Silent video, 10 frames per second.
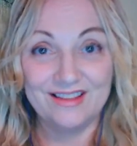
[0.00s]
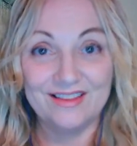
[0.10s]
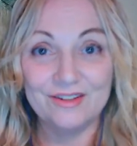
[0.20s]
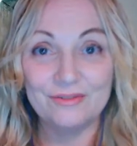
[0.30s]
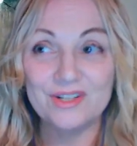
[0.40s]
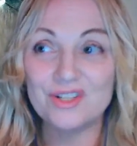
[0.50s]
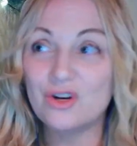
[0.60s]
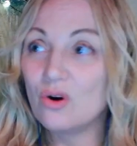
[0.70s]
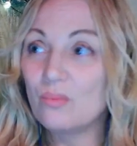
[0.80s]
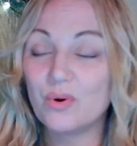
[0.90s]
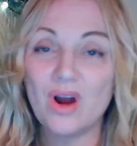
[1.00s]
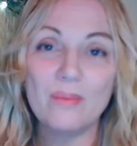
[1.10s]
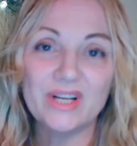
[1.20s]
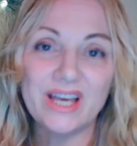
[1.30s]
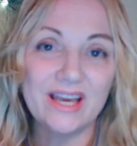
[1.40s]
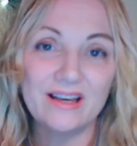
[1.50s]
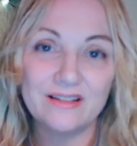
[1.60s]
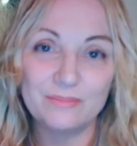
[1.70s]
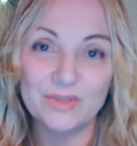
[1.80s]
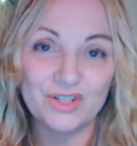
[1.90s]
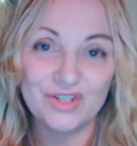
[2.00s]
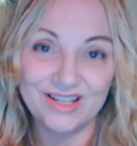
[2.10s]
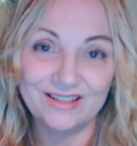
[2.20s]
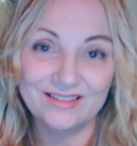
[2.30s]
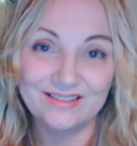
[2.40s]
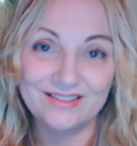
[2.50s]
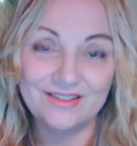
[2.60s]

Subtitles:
There is no propaganda machine.